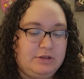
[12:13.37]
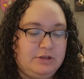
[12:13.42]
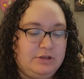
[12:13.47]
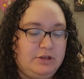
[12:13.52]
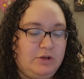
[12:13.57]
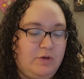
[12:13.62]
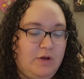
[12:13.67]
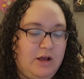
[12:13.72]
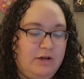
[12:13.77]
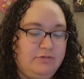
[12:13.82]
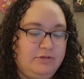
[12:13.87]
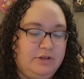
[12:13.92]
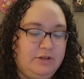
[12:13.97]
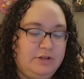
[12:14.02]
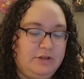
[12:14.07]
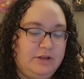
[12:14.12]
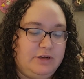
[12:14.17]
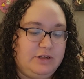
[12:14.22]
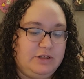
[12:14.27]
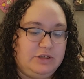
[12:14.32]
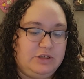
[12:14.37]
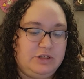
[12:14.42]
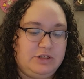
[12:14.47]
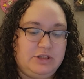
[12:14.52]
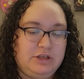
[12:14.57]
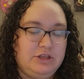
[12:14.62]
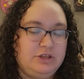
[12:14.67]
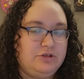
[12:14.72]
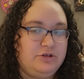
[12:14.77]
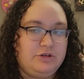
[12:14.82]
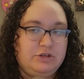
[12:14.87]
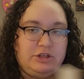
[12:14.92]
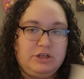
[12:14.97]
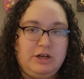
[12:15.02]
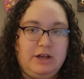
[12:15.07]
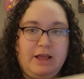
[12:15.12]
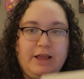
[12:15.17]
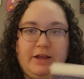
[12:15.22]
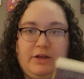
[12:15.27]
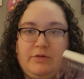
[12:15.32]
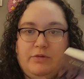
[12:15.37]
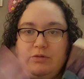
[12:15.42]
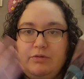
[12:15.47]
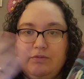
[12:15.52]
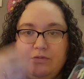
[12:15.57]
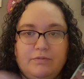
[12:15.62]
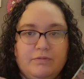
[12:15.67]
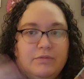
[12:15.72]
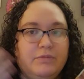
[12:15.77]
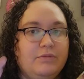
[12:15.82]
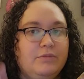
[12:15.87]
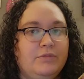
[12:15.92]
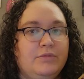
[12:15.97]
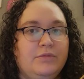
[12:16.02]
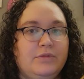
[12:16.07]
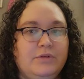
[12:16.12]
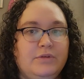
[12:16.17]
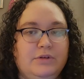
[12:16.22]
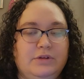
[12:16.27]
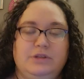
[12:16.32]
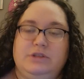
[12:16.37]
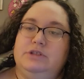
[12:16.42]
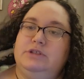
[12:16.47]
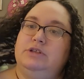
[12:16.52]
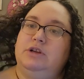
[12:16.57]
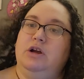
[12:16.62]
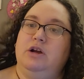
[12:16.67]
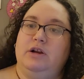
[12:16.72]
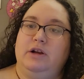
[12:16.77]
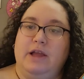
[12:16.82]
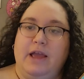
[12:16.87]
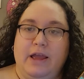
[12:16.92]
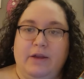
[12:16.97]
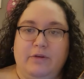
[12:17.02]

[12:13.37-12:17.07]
so often that it's just easier to like start